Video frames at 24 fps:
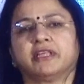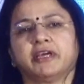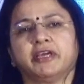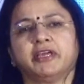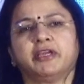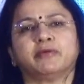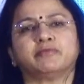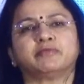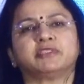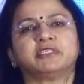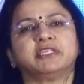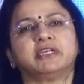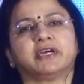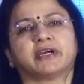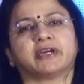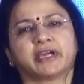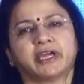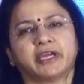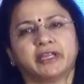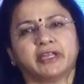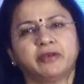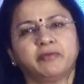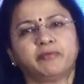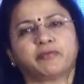EMT
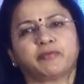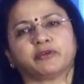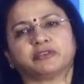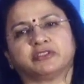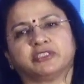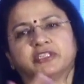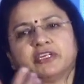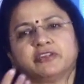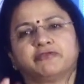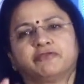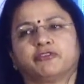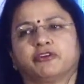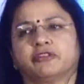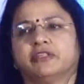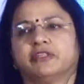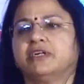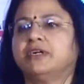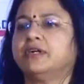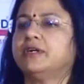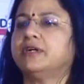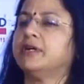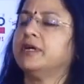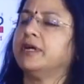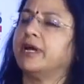again proceeded for
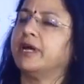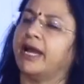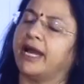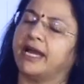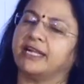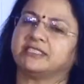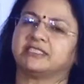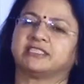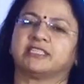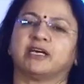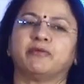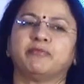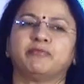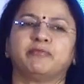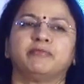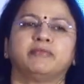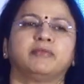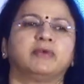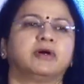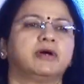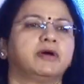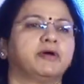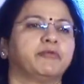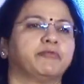had
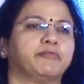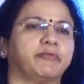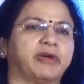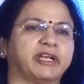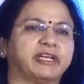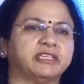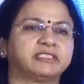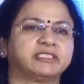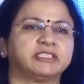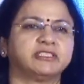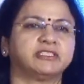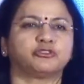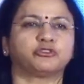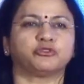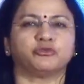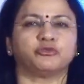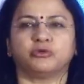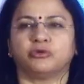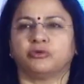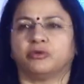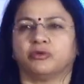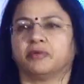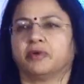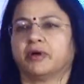some medicine
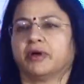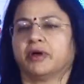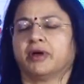to,